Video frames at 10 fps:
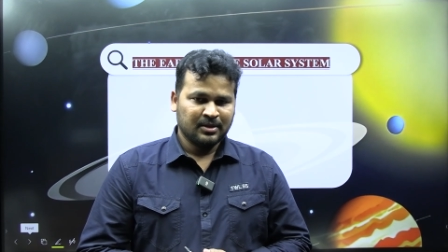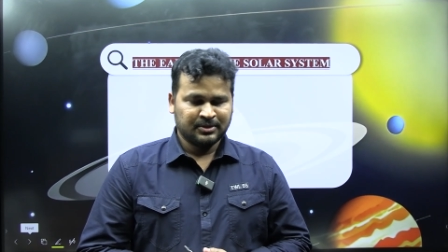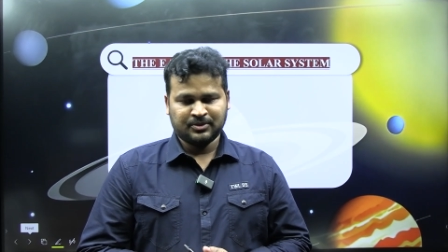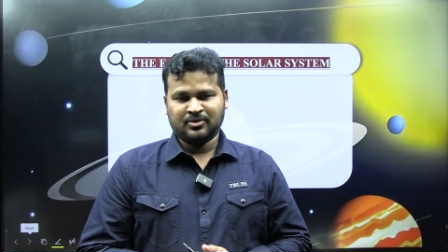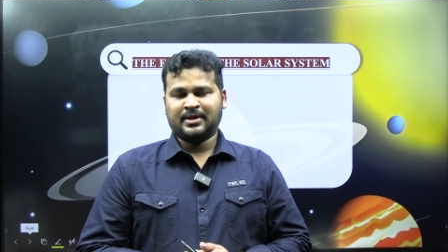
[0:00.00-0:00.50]

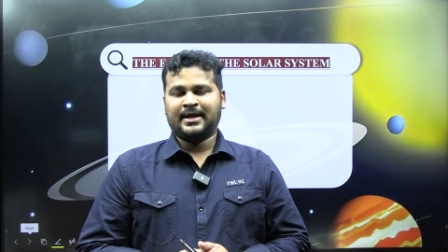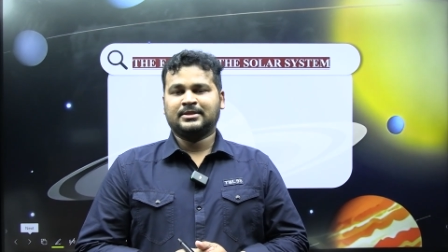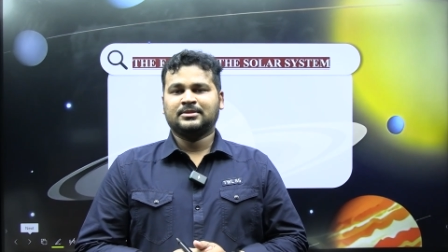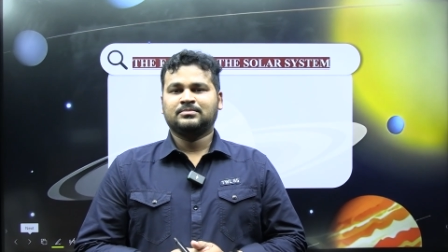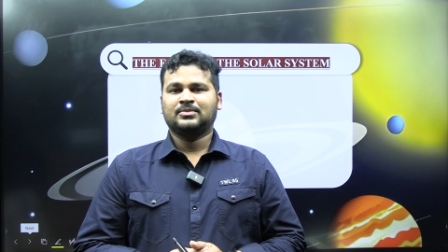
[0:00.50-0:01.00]
So
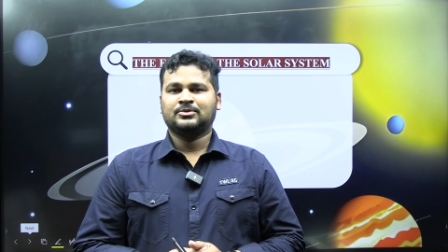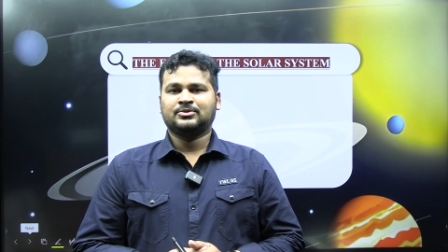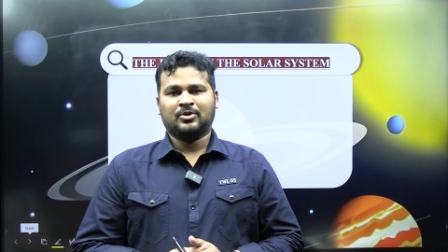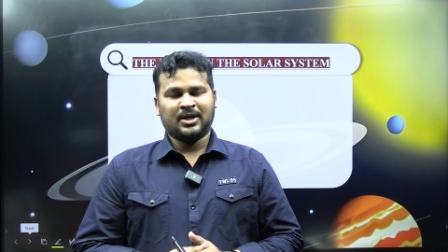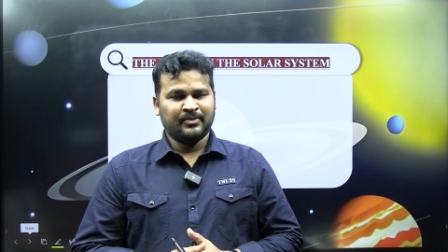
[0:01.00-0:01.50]
right,
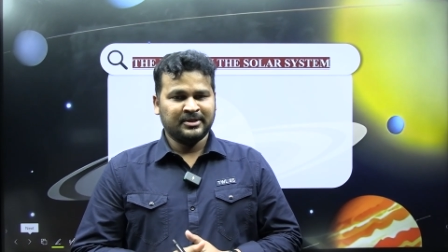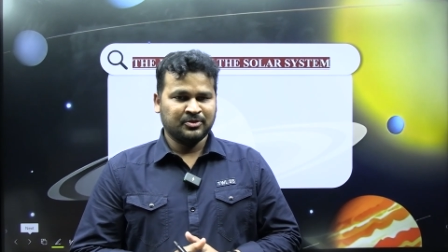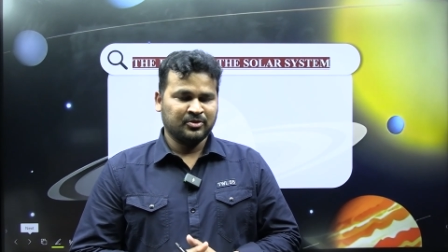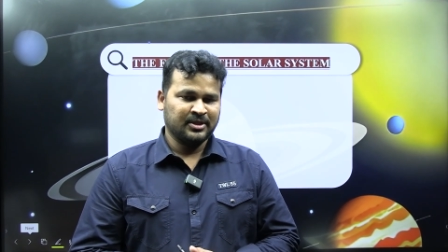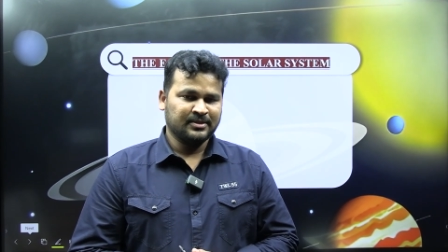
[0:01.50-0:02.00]
so coming
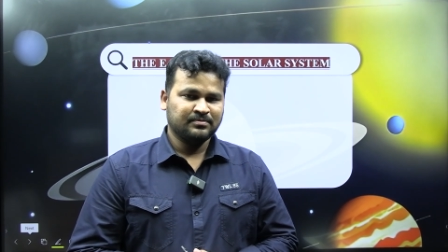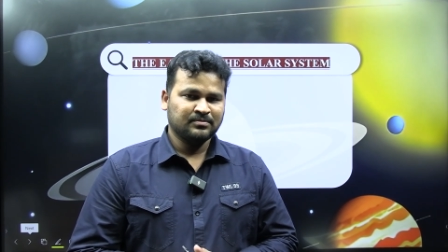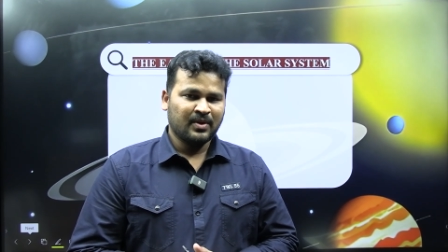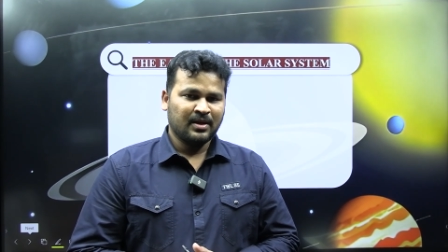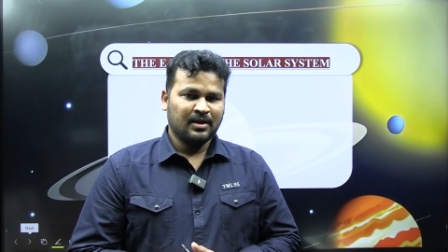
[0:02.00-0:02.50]
to here,
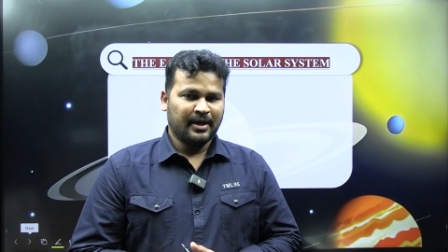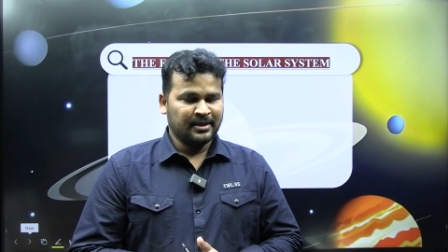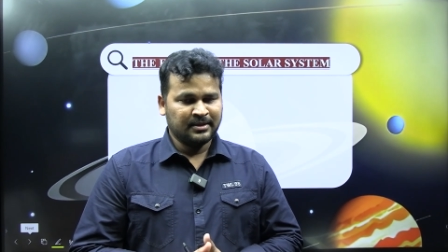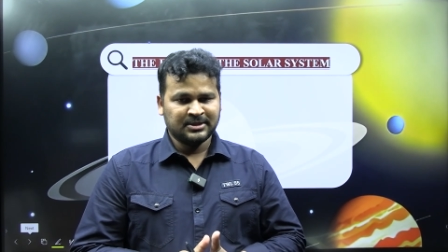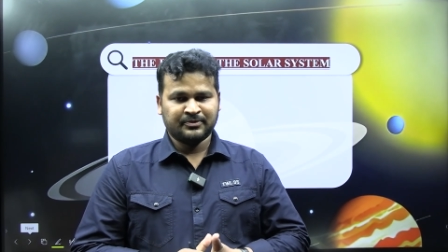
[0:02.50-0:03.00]

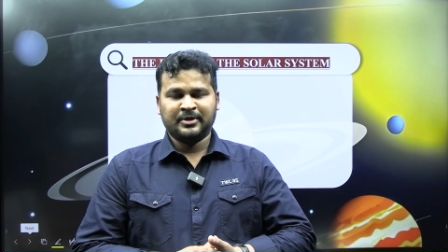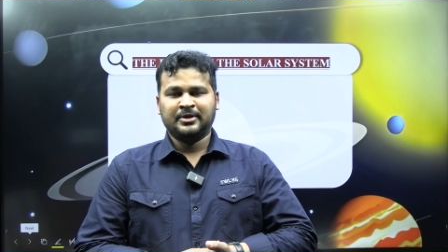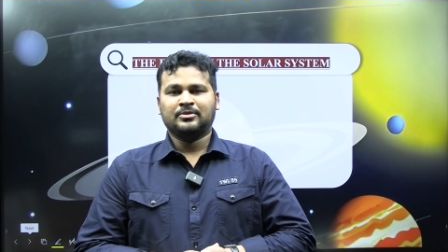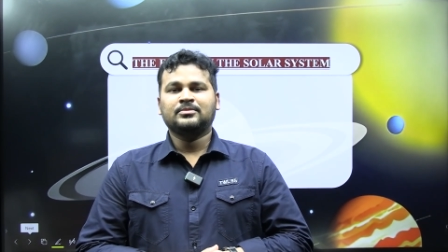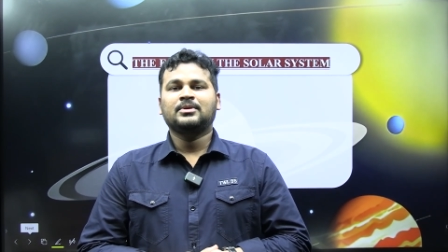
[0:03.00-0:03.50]
in this
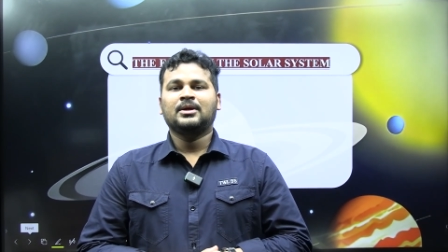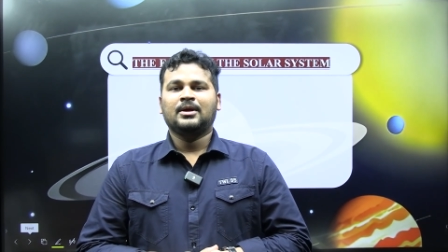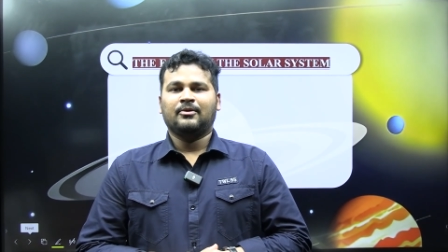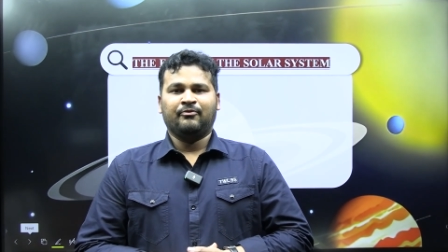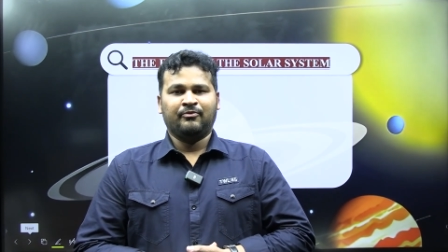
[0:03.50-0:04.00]
video
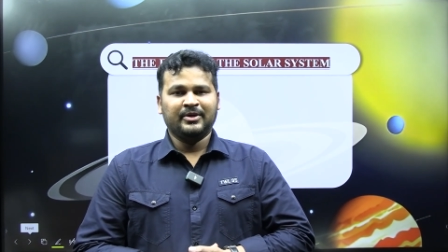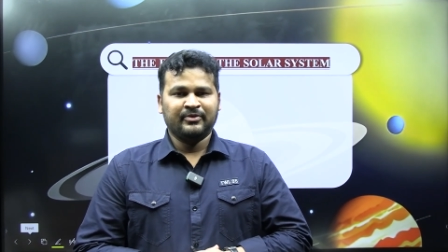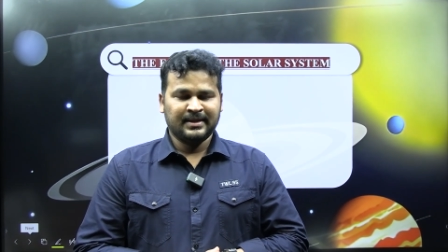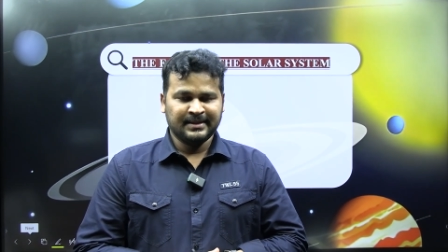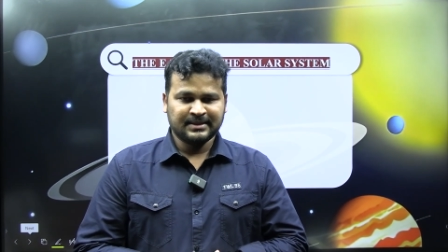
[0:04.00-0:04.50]
we
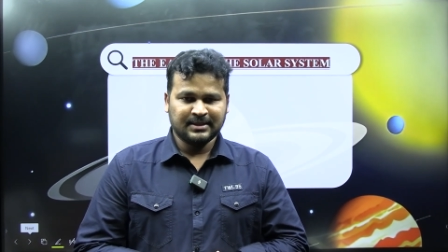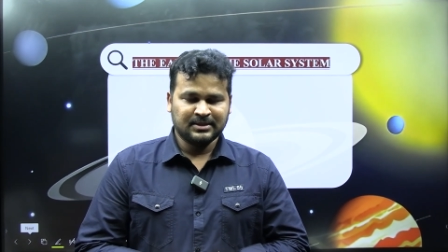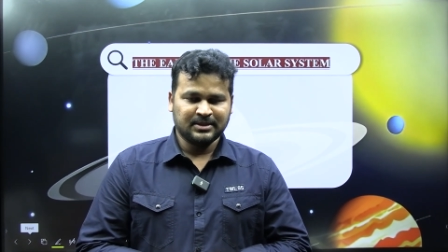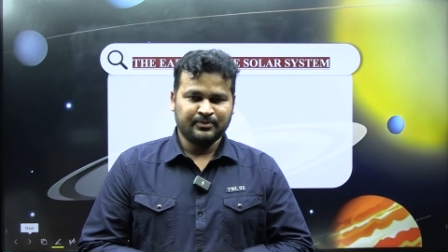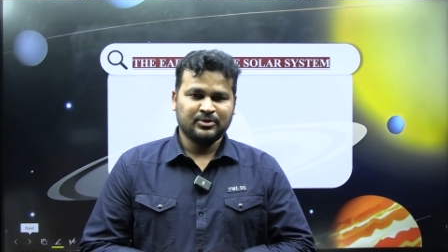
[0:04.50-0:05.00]
will
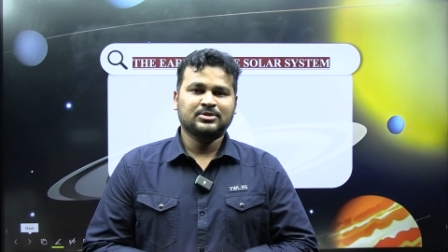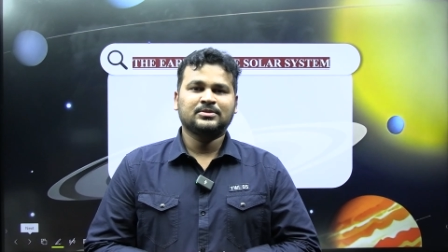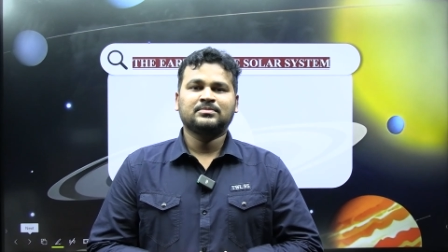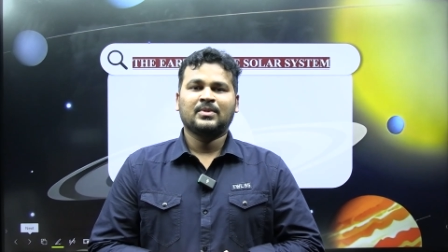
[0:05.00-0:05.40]
discuss about